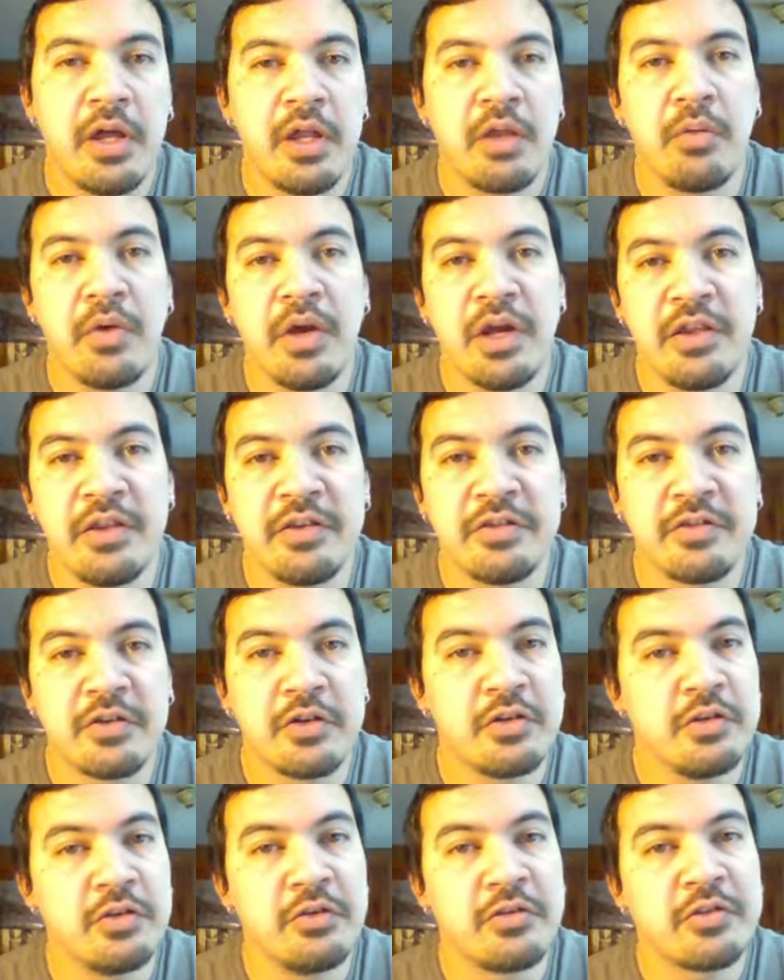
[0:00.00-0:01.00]
By the way, this
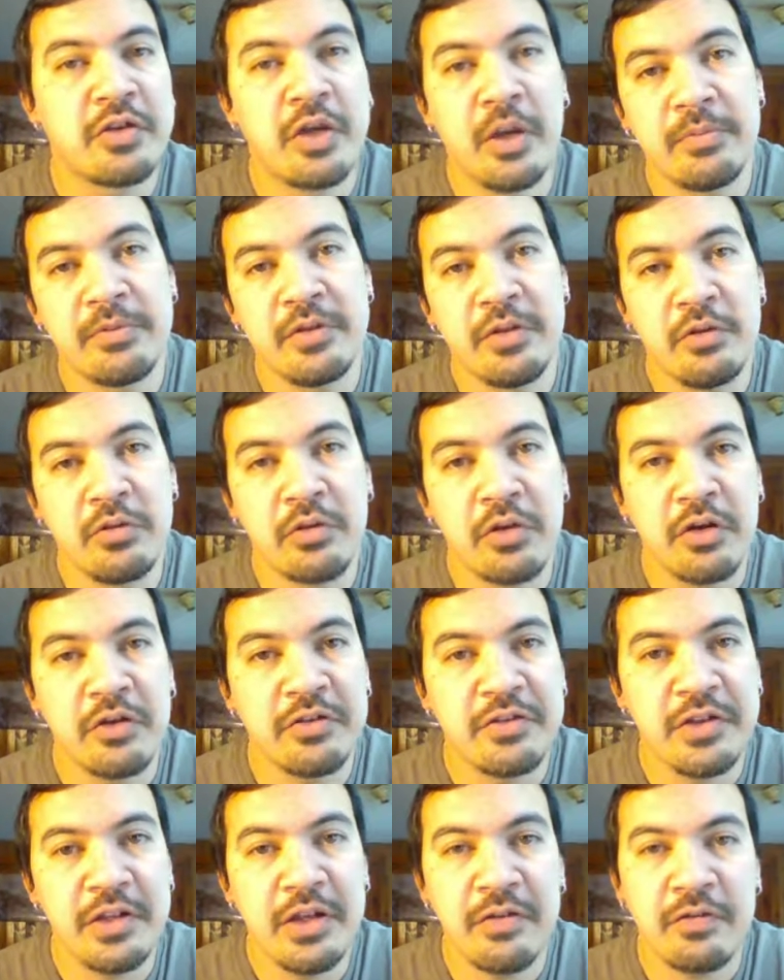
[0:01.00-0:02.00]
good news comes to you
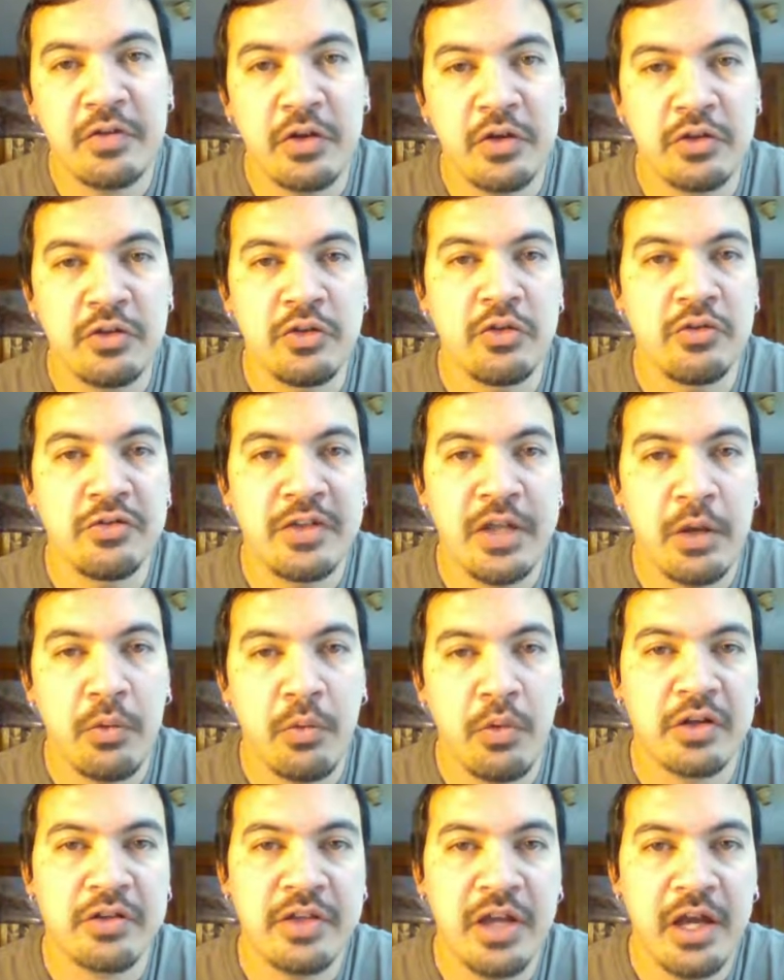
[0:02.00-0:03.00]
courtesy of
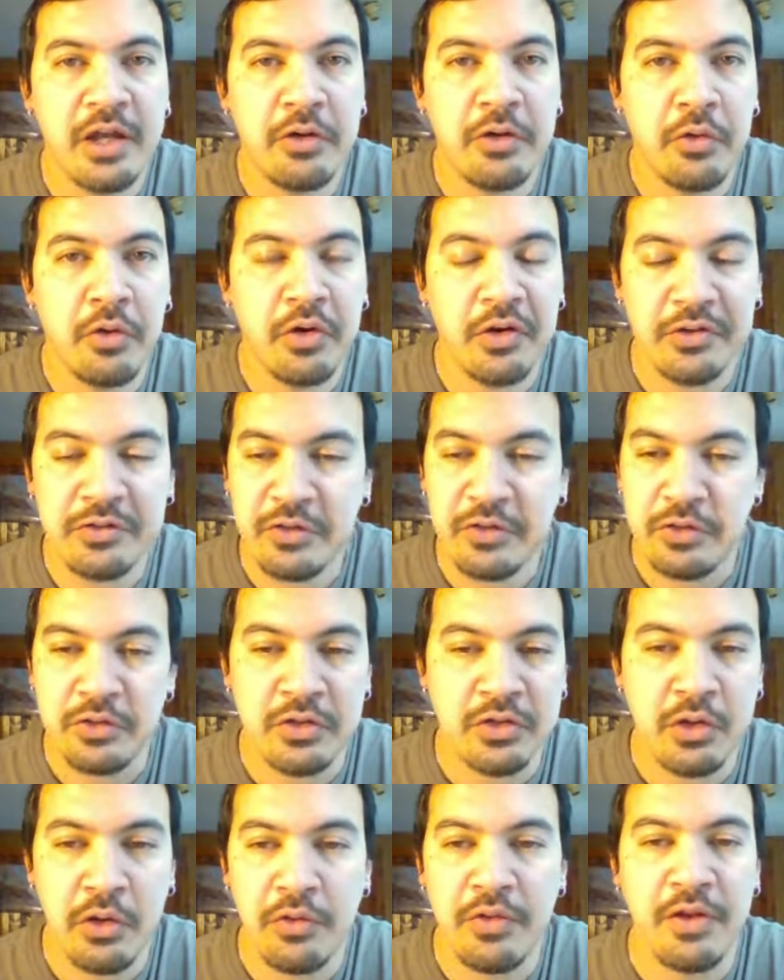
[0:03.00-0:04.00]
goodnewsnetwork.org. So
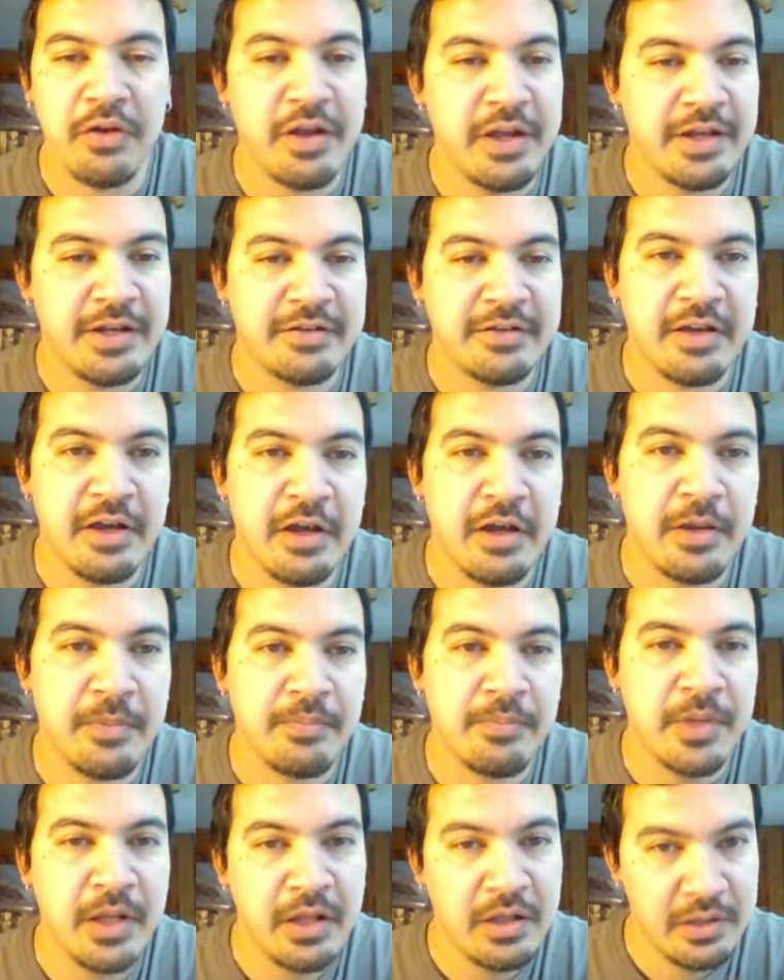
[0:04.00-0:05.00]
you can go there
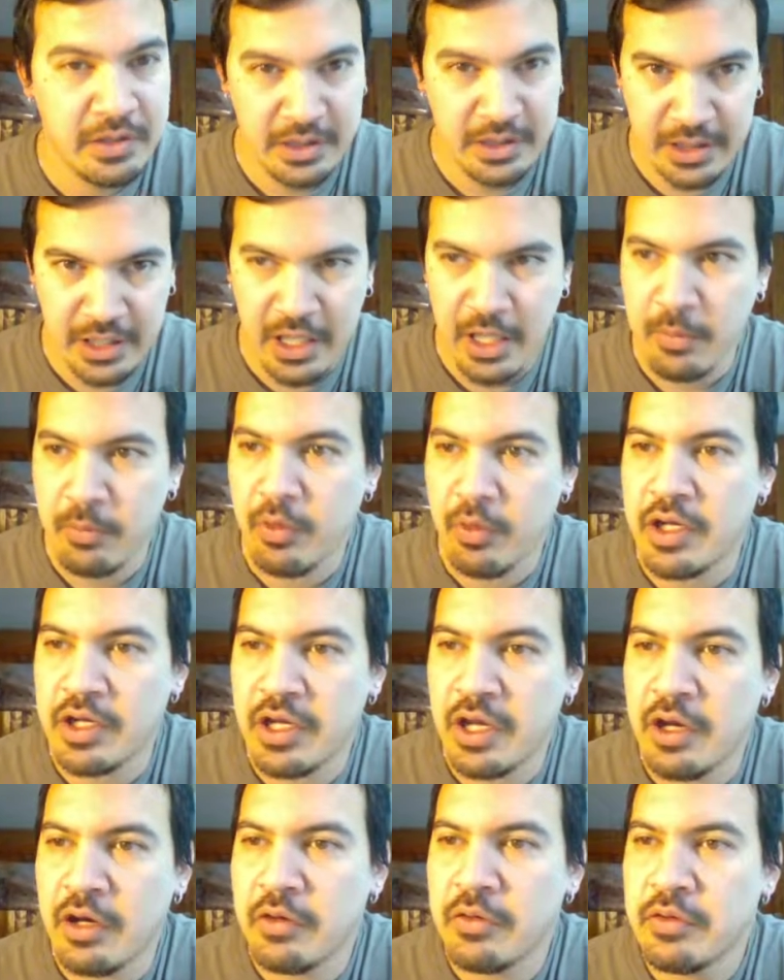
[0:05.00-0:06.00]
anytime, like I am right
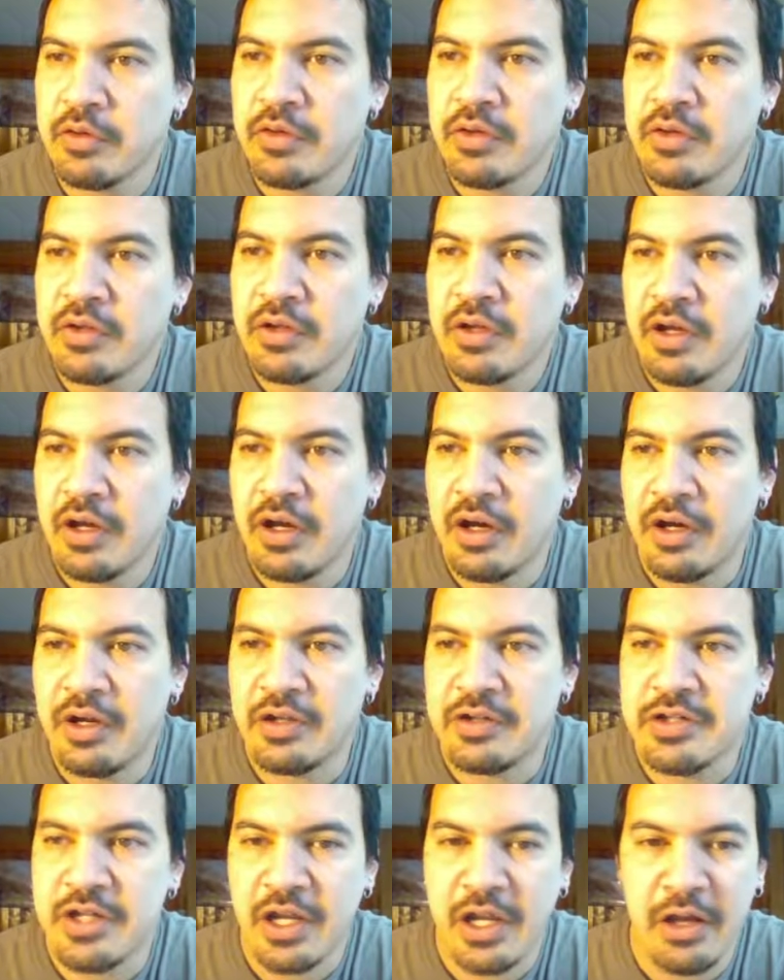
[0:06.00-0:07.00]
now,
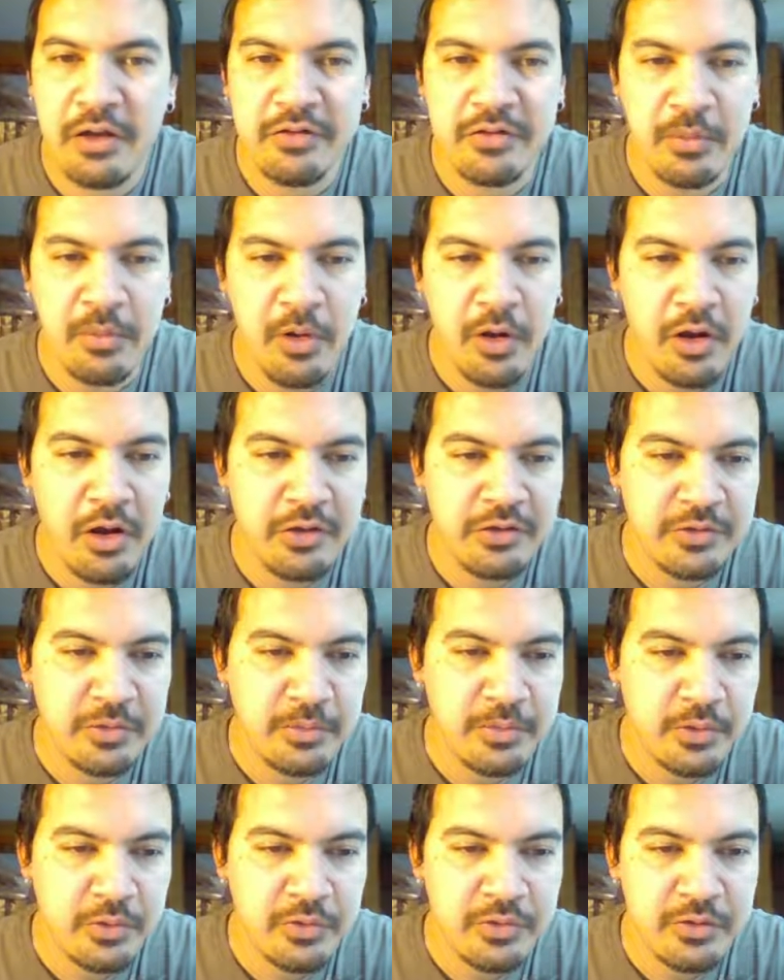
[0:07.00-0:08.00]
check out some
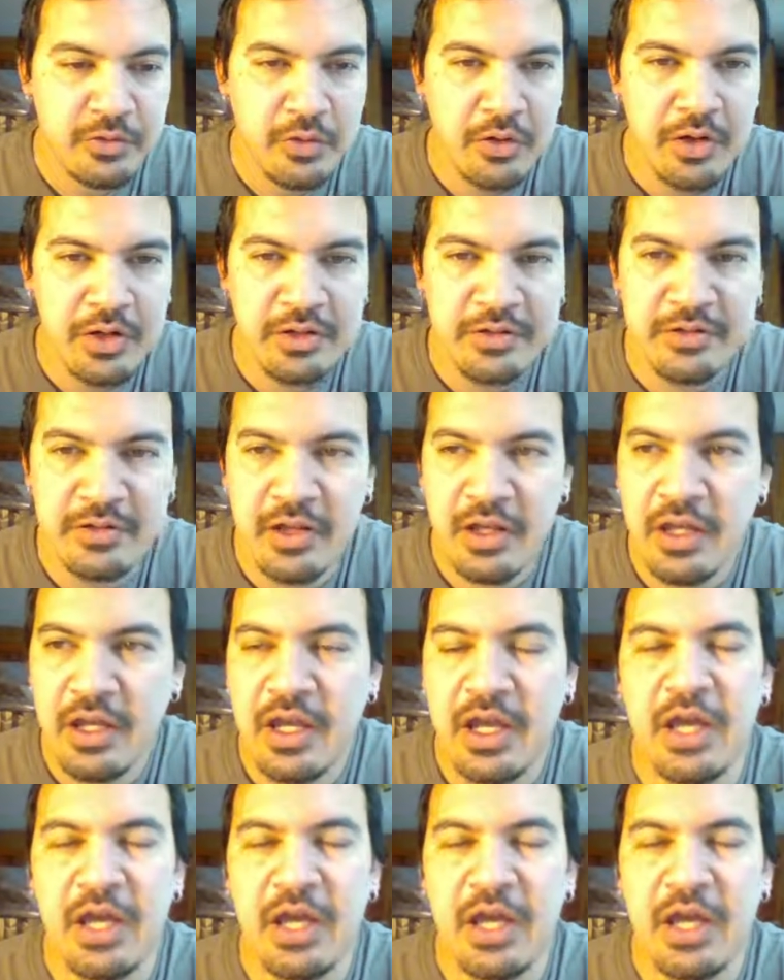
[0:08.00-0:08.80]
awesome news stories.